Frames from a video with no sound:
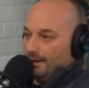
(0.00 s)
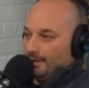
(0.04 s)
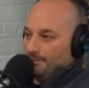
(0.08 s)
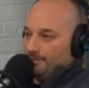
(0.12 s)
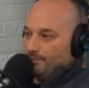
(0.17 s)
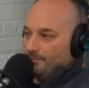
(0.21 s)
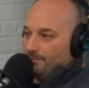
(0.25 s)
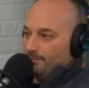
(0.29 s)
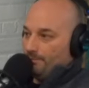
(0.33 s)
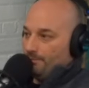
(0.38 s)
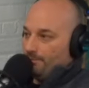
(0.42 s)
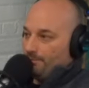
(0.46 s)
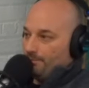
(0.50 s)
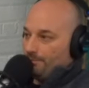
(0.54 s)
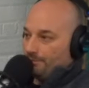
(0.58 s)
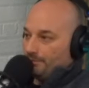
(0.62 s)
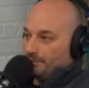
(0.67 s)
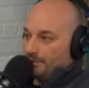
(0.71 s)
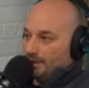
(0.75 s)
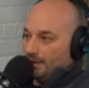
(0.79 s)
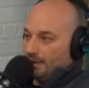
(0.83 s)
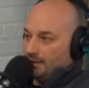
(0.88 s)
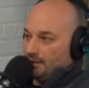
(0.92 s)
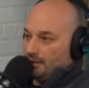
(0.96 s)
um,
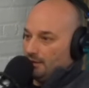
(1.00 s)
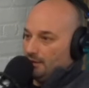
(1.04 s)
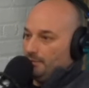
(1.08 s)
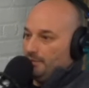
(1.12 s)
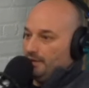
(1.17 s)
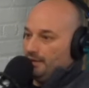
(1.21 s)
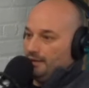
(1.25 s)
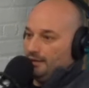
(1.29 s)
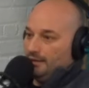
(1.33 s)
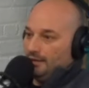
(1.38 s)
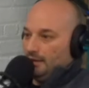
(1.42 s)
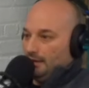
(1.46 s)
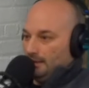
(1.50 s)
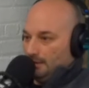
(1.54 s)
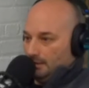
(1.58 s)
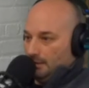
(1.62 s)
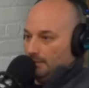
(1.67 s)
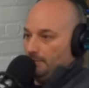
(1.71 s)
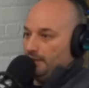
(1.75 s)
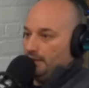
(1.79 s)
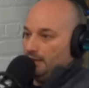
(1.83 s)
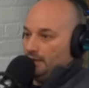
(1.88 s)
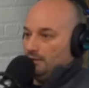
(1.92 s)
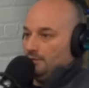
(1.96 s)
it's gonna be
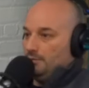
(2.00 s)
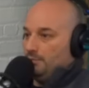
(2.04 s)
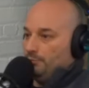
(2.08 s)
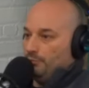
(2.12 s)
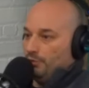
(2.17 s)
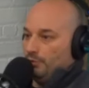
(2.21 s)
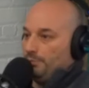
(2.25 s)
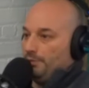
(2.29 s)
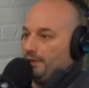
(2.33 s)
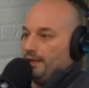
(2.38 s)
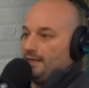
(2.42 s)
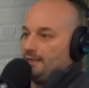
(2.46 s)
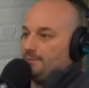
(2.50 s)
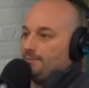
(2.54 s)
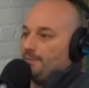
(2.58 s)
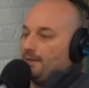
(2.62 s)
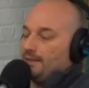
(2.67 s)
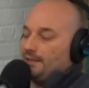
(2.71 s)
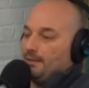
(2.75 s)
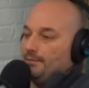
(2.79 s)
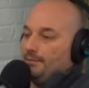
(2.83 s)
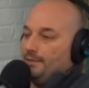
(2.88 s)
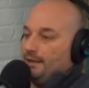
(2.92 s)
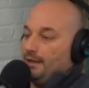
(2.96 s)
it's gonna be
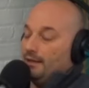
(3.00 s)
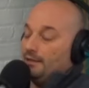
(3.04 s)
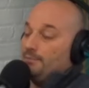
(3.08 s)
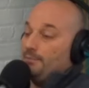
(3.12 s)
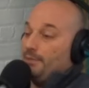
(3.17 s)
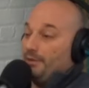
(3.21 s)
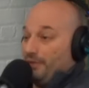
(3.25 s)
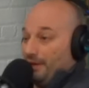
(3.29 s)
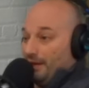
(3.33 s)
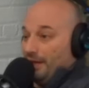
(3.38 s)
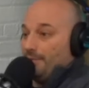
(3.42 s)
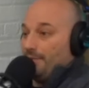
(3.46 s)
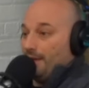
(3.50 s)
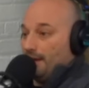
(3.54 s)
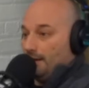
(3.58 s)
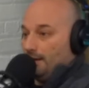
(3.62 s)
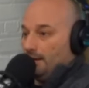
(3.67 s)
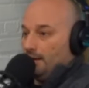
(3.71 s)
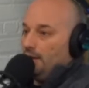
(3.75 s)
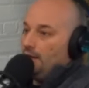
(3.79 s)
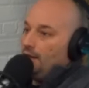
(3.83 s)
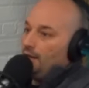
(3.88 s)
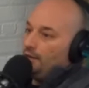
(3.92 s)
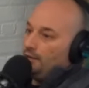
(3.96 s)
replaced by something else. But think
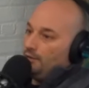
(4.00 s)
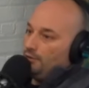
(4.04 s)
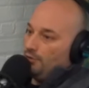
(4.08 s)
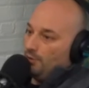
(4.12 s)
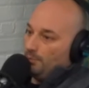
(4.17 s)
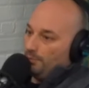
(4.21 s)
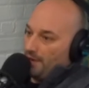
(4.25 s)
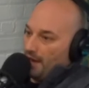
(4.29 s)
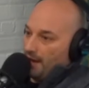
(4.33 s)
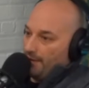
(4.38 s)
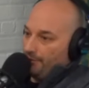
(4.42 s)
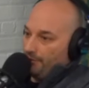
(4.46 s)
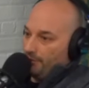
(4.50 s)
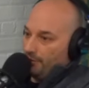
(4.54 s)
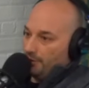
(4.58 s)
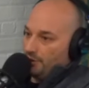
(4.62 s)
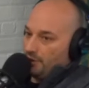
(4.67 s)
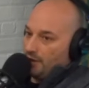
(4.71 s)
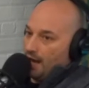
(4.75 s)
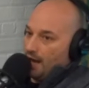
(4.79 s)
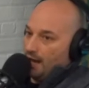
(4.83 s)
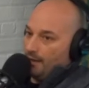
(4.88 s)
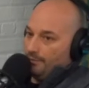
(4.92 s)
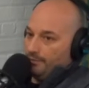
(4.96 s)
about it. You apply for
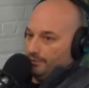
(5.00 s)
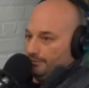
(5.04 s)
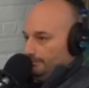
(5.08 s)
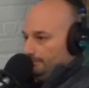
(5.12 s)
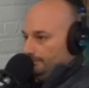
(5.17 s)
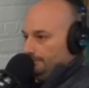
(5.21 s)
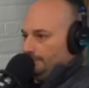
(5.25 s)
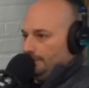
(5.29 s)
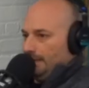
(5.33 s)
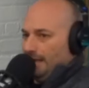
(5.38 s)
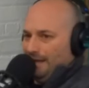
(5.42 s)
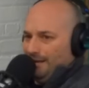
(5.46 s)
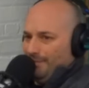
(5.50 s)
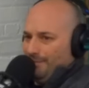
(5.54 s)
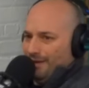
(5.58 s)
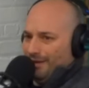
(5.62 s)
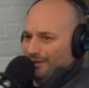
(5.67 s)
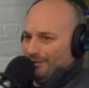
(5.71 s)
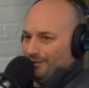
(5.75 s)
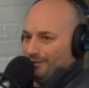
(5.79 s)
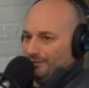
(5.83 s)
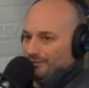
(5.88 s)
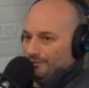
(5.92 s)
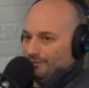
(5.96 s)
a job, they
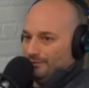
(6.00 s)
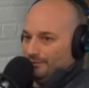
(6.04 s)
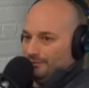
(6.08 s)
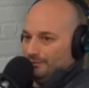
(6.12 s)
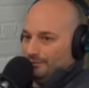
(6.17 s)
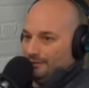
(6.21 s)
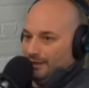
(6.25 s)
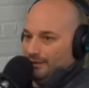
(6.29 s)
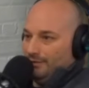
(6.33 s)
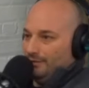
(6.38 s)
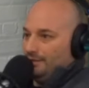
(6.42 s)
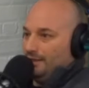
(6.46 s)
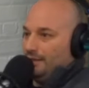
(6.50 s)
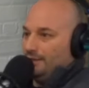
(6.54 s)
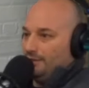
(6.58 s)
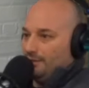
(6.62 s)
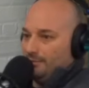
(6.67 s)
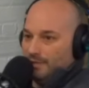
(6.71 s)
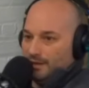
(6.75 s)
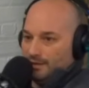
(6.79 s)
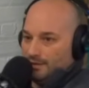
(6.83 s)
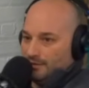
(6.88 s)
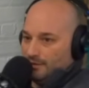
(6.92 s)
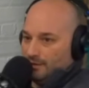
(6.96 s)
email you. They don't
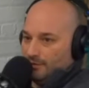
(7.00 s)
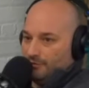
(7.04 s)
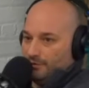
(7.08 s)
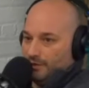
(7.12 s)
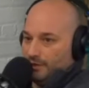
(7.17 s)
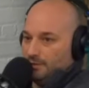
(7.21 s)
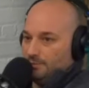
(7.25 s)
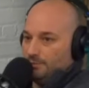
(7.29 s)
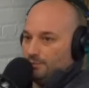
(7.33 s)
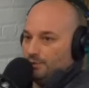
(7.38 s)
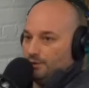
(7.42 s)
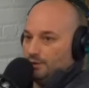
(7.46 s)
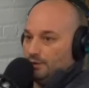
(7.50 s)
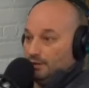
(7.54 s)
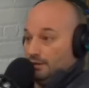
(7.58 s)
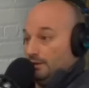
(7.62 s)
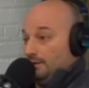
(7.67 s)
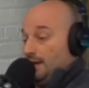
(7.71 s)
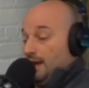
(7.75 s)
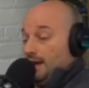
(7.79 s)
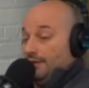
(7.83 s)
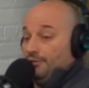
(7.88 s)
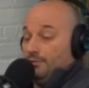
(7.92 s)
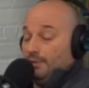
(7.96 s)
send you a message on Facebook.
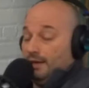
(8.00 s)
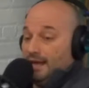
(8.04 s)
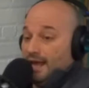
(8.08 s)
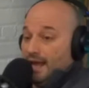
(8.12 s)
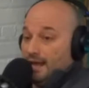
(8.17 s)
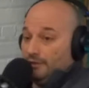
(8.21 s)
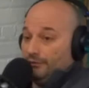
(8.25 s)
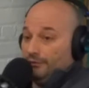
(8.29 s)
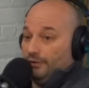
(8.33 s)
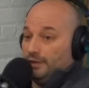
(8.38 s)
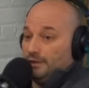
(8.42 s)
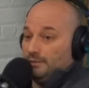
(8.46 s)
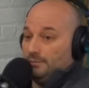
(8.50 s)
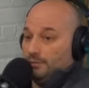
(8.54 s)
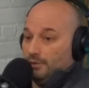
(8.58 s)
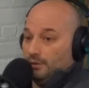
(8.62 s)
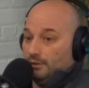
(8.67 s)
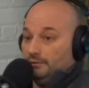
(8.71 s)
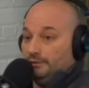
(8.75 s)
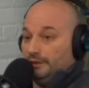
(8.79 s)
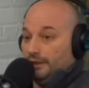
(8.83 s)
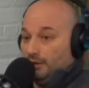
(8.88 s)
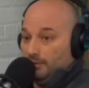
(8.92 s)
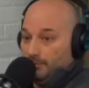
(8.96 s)
Not everybody has
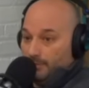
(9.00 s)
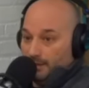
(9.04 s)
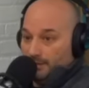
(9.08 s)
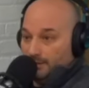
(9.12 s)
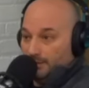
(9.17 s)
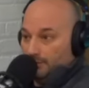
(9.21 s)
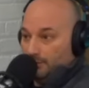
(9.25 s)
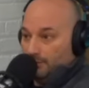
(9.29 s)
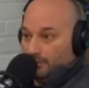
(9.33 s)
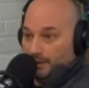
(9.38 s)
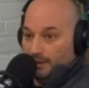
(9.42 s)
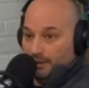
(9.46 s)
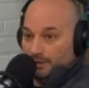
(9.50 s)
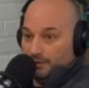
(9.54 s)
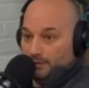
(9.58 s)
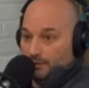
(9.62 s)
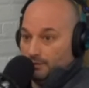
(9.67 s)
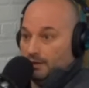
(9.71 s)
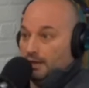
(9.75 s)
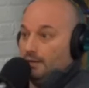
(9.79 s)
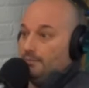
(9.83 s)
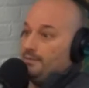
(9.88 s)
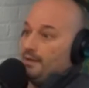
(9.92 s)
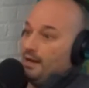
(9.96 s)
Facebook. They don't message you on
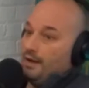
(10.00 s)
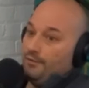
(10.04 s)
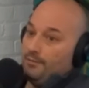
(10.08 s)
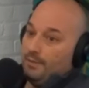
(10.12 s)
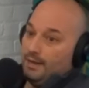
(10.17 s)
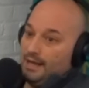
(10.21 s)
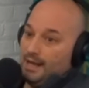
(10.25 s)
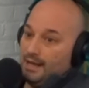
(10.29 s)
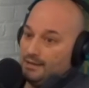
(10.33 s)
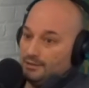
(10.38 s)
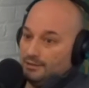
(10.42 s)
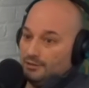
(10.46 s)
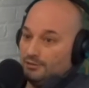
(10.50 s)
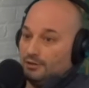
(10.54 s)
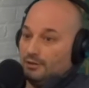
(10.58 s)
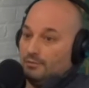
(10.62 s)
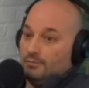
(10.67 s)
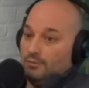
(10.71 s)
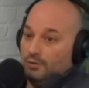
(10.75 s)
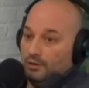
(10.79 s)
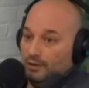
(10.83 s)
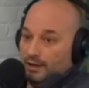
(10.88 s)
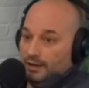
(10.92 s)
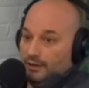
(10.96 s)
Instagram. Not everybody has
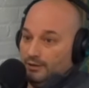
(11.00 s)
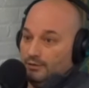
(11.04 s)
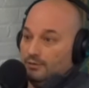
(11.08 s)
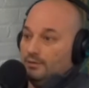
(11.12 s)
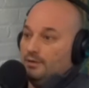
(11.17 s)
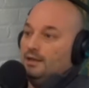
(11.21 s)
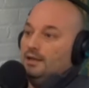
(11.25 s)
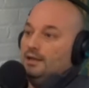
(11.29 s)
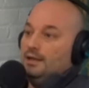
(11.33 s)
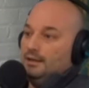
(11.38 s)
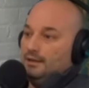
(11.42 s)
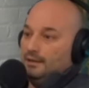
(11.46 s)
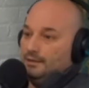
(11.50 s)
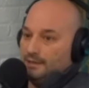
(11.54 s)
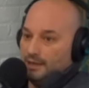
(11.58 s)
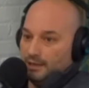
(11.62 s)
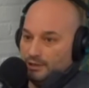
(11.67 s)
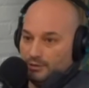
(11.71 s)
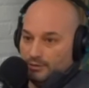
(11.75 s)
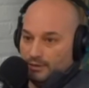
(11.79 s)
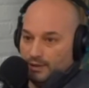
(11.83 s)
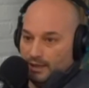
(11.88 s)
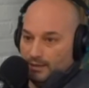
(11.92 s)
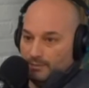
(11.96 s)
Instagram. What do they do?
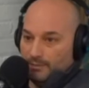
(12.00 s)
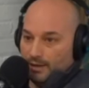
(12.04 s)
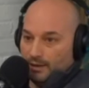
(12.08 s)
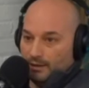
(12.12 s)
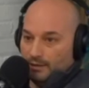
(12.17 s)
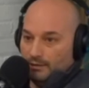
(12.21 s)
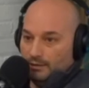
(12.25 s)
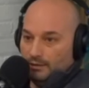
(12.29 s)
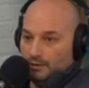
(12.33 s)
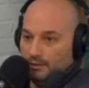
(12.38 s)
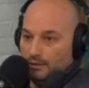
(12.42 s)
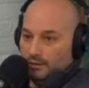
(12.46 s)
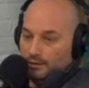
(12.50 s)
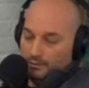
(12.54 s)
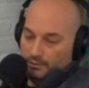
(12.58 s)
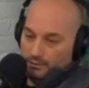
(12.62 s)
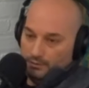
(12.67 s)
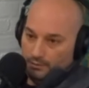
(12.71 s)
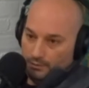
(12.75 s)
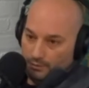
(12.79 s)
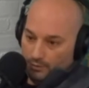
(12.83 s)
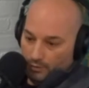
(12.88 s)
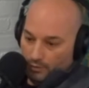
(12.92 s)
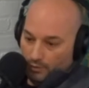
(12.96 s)
Send you an email.
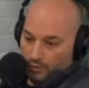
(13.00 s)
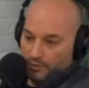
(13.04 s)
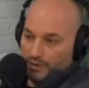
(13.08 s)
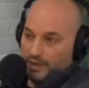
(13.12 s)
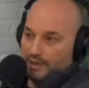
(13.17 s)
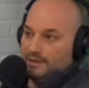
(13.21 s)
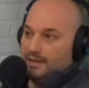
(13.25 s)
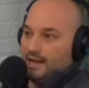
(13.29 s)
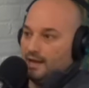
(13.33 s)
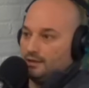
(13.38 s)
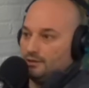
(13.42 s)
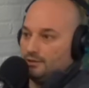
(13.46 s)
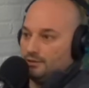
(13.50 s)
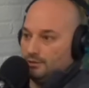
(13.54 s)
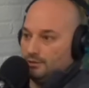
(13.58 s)
Or they